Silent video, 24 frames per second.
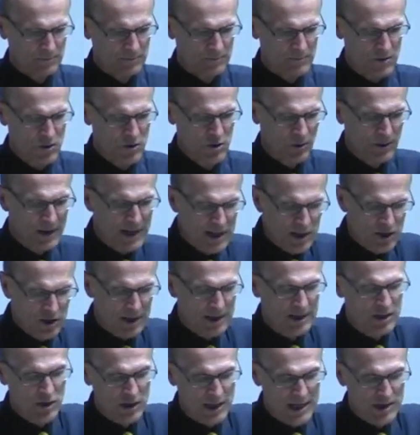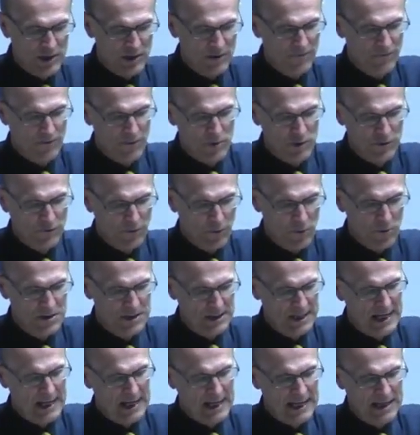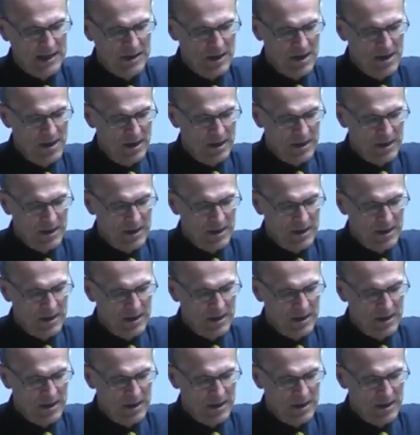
So he, it says in verse 14, he's,